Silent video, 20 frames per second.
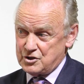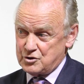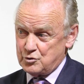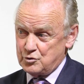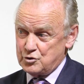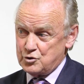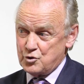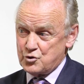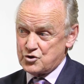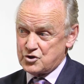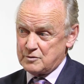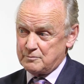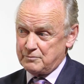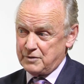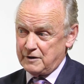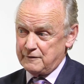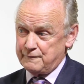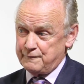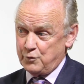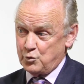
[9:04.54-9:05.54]
to reduce them
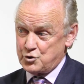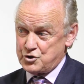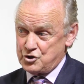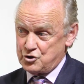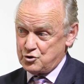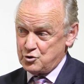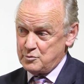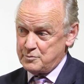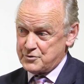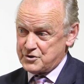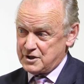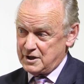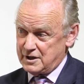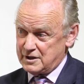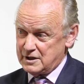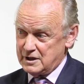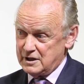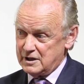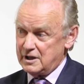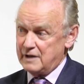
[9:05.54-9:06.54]
by 42%.
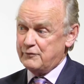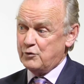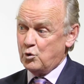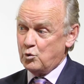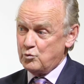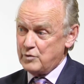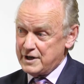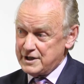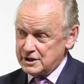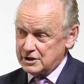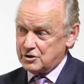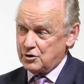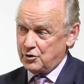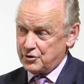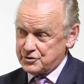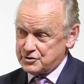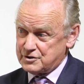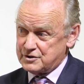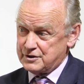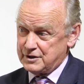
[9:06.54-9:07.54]
They've already
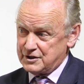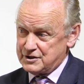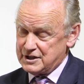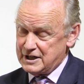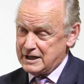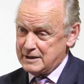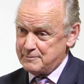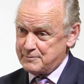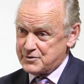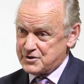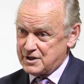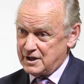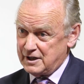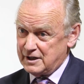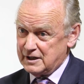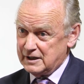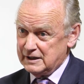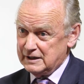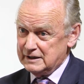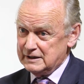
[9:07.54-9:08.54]
got 38%,
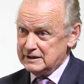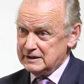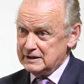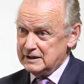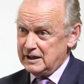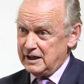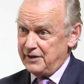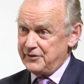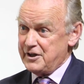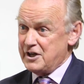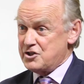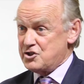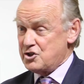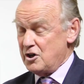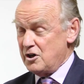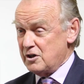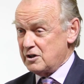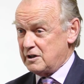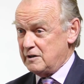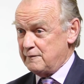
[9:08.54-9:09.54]
and their
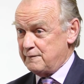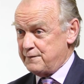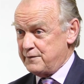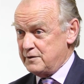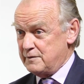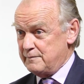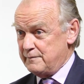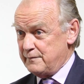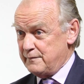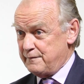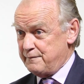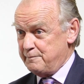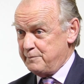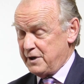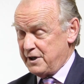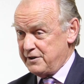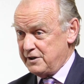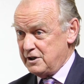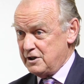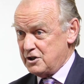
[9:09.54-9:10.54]
target
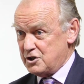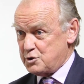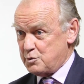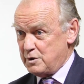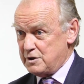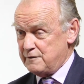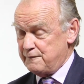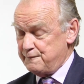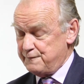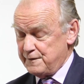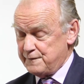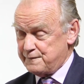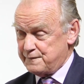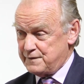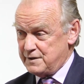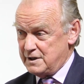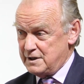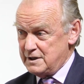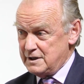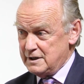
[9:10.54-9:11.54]
by the year
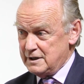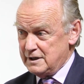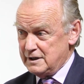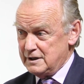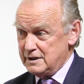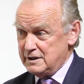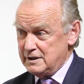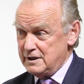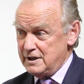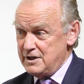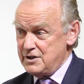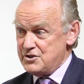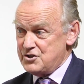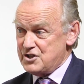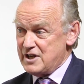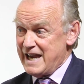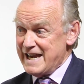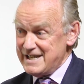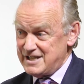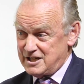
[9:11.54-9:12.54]
2050
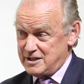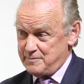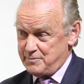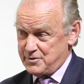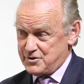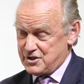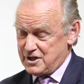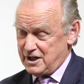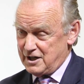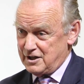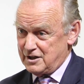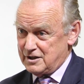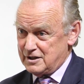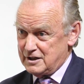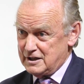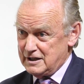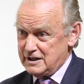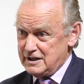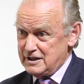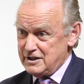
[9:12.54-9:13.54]
is 80%.
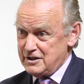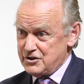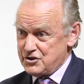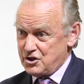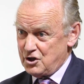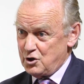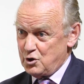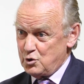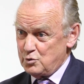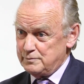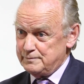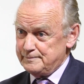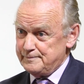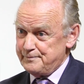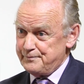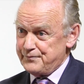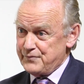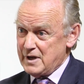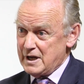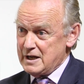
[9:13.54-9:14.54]
So
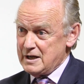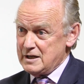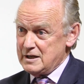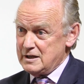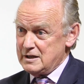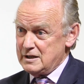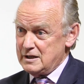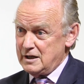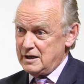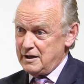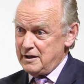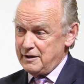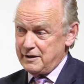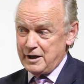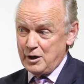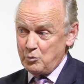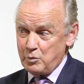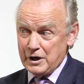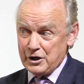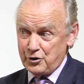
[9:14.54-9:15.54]

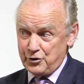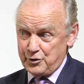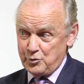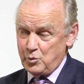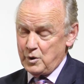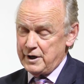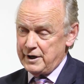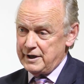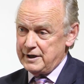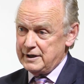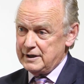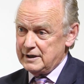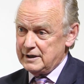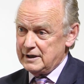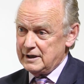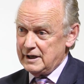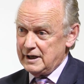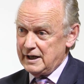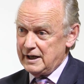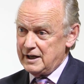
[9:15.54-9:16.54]
they're well on the way.
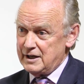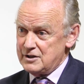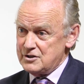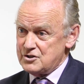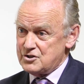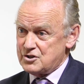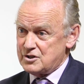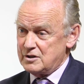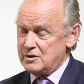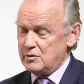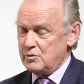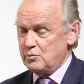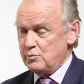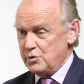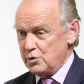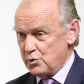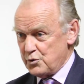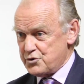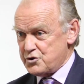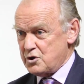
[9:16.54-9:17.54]
And
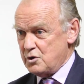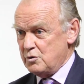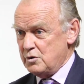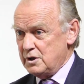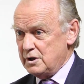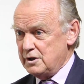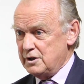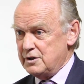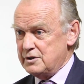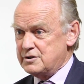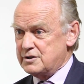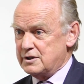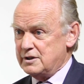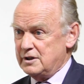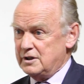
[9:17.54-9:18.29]
we also heard